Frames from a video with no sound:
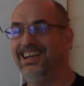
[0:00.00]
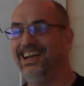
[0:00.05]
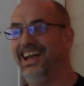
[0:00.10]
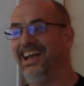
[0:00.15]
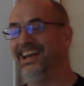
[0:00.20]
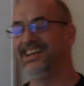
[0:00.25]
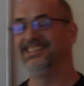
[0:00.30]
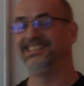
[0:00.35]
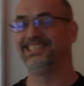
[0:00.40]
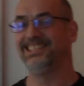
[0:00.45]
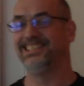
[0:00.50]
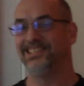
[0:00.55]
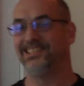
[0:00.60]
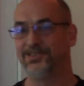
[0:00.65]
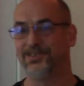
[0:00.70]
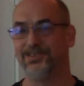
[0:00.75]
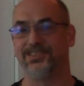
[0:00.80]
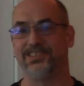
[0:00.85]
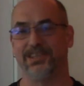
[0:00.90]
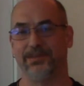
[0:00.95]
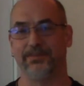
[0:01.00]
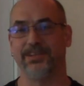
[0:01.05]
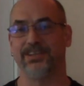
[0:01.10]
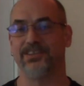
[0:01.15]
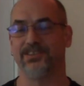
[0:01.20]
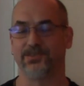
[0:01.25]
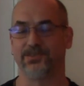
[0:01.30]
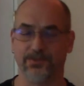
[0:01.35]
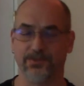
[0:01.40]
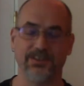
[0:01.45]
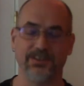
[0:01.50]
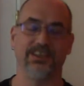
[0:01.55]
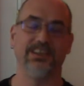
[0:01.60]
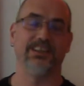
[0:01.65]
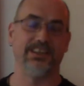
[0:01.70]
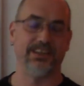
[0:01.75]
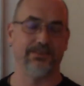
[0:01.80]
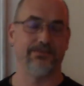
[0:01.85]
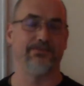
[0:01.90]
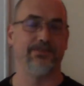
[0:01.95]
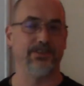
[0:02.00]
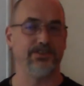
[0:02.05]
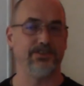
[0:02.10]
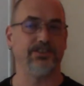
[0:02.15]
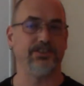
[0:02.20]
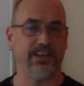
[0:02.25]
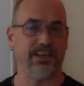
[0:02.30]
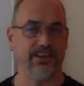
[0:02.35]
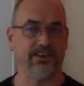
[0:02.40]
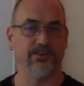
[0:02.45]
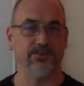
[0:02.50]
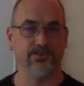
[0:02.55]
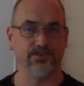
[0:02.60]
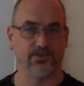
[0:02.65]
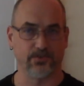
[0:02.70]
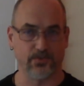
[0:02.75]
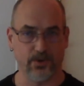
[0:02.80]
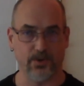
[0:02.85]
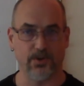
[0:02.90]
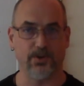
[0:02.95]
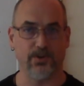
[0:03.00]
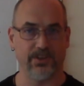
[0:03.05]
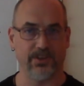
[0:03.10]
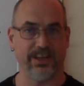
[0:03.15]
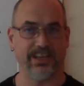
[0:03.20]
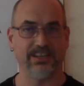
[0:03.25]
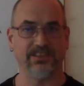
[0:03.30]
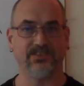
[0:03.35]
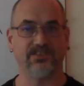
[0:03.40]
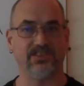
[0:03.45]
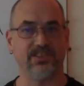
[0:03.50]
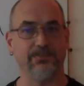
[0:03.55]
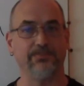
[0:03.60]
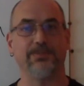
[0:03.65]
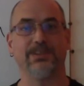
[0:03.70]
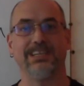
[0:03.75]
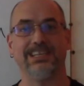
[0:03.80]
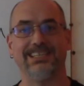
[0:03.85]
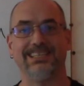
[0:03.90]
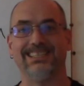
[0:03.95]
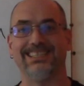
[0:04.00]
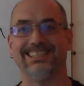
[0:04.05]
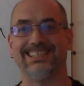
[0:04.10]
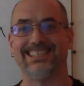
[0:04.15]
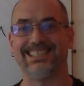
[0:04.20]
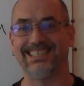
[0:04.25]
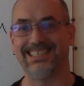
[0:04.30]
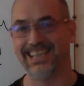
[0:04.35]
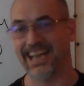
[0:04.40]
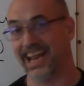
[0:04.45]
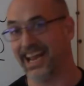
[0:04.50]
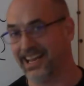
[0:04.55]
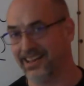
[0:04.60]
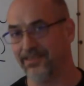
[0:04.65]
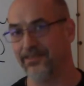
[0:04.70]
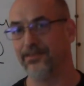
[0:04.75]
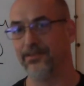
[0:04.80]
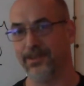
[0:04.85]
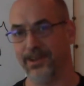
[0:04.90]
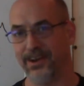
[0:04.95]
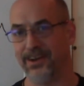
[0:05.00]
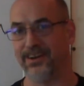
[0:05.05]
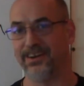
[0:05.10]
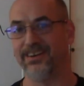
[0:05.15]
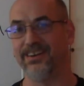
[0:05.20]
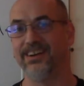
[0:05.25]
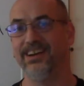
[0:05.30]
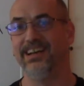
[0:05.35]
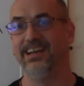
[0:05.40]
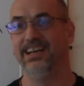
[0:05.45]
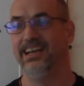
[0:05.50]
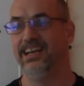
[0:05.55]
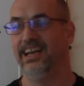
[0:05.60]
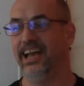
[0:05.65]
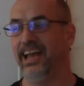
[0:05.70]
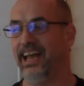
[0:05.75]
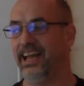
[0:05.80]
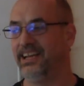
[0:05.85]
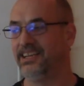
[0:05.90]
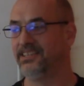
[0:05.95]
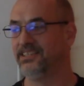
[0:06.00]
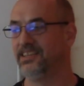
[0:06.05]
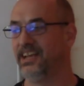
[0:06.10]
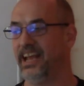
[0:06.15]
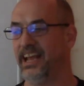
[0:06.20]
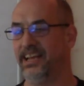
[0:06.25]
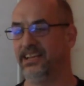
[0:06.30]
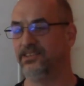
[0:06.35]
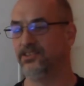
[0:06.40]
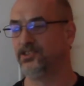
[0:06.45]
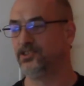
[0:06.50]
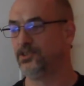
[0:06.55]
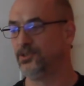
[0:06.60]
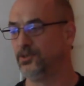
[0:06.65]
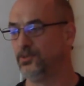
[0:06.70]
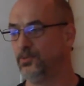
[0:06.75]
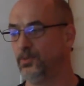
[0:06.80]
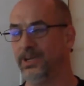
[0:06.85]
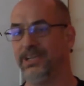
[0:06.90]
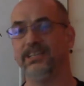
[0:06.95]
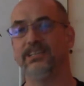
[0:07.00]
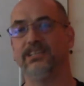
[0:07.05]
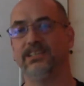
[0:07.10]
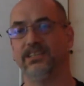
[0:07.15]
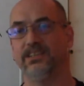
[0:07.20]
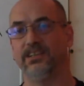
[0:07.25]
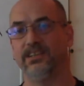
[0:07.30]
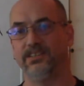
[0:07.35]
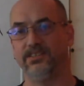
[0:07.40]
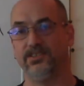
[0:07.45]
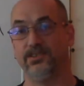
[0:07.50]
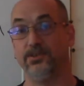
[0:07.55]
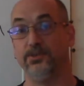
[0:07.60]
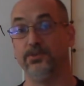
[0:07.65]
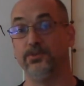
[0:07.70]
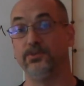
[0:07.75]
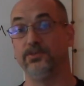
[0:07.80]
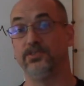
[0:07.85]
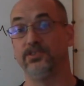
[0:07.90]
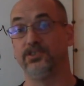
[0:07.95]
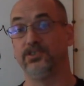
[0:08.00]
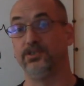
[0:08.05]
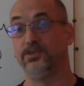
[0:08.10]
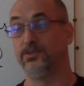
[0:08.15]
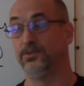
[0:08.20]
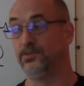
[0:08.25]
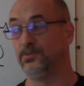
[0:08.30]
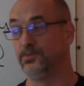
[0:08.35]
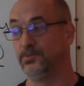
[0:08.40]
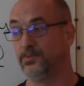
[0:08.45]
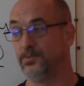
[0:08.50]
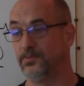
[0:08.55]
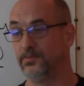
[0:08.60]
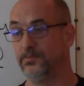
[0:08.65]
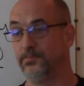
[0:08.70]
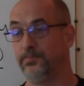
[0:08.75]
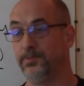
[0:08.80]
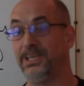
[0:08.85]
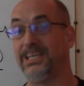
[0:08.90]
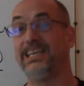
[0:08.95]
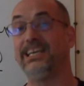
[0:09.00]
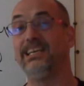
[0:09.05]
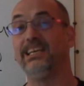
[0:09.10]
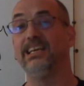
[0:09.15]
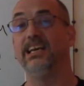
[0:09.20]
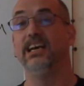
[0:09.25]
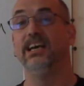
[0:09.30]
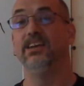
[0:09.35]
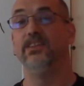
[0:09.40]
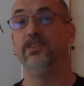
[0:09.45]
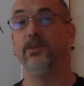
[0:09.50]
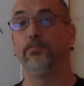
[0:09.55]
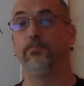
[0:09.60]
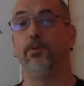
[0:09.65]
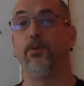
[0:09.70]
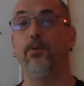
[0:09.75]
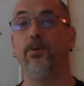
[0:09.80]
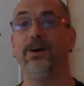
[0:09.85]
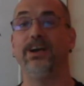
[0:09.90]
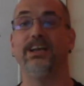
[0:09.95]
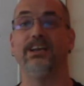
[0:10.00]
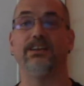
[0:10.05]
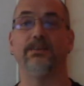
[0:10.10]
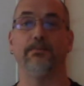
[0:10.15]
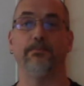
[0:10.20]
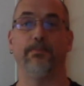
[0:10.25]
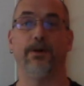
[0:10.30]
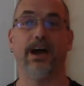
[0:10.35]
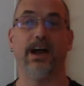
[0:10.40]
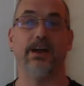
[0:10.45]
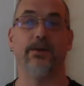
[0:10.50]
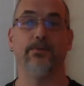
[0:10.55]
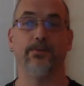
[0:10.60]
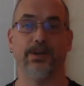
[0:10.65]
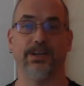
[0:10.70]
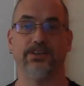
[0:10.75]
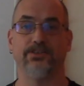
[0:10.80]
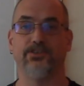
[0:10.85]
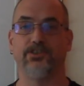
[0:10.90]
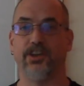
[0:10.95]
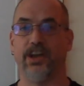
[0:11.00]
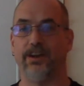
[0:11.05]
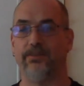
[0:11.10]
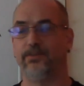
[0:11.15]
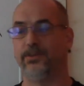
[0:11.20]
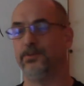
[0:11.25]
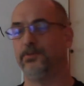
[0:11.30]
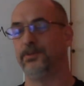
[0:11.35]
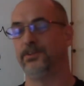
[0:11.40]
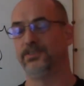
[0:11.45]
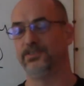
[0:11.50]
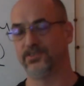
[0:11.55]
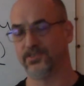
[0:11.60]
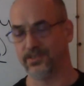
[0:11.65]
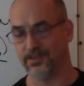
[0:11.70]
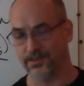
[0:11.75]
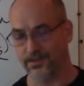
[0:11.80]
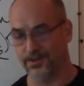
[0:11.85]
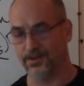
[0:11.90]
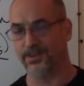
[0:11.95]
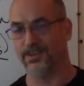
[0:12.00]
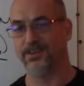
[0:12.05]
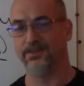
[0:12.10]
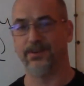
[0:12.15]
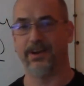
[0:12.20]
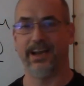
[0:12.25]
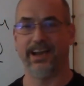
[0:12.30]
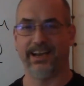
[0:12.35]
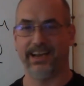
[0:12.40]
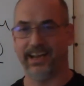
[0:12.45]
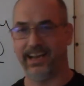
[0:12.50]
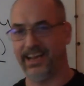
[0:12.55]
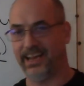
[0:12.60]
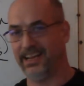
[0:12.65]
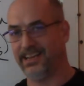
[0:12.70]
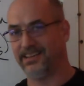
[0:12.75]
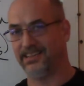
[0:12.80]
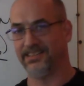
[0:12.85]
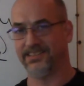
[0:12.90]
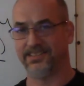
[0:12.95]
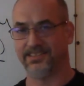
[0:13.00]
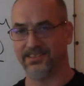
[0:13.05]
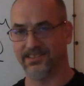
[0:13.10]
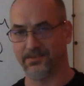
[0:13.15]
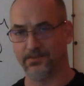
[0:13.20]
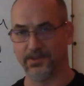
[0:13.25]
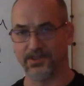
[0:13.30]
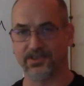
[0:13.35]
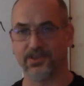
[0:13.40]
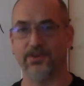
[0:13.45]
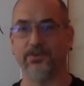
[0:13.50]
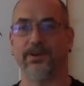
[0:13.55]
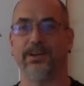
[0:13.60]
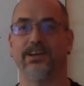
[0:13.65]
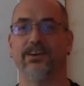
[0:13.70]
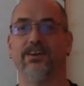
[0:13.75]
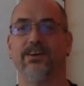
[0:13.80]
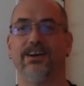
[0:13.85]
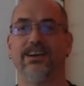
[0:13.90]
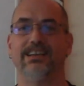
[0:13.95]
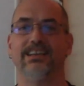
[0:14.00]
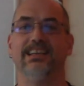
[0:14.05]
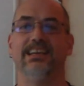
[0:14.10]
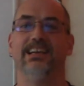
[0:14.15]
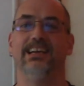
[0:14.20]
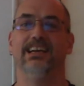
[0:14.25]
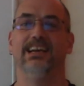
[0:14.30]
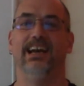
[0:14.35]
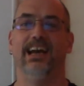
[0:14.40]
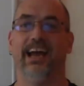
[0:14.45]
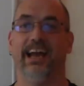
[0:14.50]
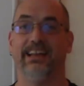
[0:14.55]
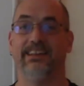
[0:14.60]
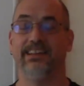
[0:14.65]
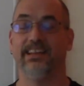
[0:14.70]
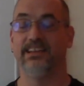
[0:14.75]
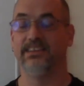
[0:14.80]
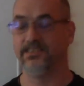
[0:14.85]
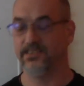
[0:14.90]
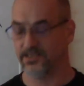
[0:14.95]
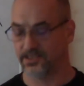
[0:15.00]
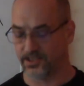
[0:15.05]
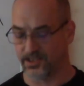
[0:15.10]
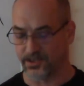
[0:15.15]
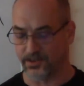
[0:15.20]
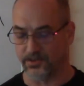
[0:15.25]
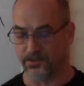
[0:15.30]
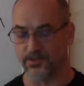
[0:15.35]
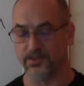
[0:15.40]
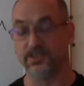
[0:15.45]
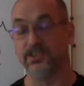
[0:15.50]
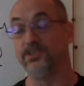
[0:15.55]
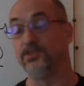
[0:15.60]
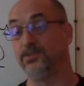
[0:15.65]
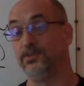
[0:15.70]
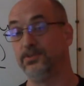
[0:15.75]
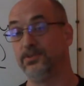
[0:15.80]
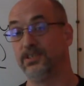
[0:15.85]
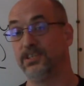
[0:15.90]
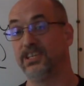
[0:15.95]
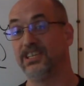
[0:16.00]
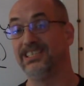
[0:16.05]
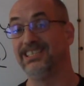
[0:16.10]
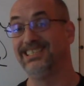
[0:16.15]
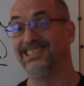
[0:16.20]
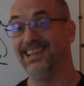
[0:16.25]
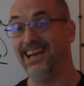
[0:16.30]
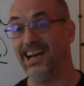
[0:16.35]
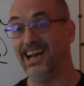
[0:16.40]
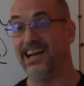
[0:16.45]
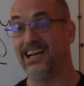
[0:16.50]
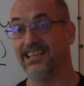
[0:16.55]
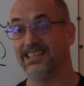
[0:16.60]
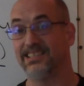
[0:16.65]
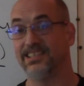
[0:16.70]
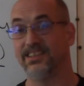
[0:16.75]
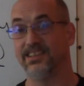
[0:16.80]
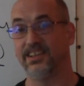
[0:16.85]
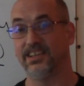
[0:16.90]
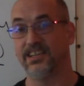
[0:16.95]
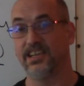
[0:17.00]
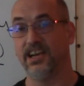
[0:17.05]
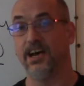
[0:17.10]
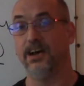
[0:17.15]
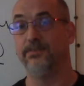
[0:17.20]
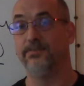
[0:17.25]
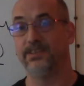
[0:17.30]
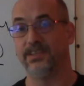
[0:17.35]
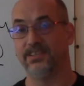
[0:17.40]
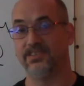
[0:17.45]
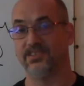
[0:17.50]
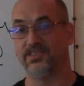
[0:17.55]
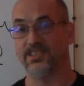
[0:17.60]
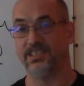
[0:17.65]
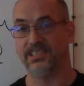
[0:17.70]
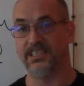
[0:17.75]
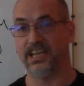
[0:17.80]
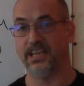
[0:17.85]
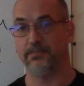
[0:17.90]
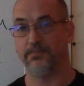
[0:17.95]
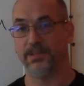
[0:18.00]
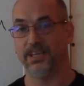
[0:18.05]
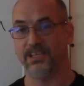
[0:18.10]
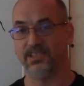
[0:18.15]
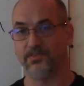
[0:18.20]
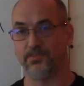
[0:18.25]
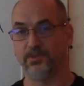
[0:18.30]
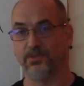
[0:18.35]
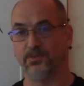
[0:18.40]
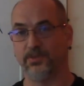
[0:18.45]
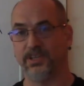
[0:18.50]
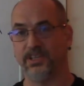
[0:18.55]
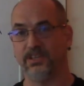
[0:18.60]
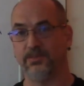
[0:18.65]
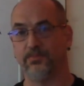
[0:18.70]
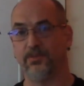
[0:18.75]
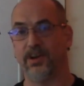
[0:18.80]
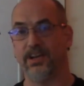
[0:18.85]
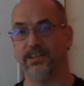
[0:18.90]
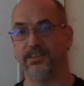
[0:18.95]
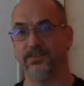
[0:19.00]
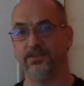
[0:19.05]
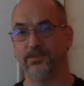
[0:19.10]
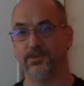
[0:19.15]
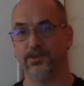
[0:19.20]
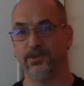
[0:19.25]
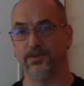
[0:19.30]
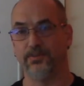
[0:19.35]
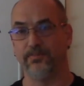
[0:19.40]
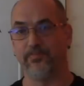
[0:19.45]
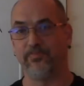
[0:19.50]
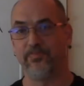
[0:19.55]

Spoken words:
And it's interesting because really the officiator's role then is simply to stand there and to witness, to be the point by which everyone is alerted, right? Hey, this is what's going on. And then to conduct the covenants that take place between the bride and the groom.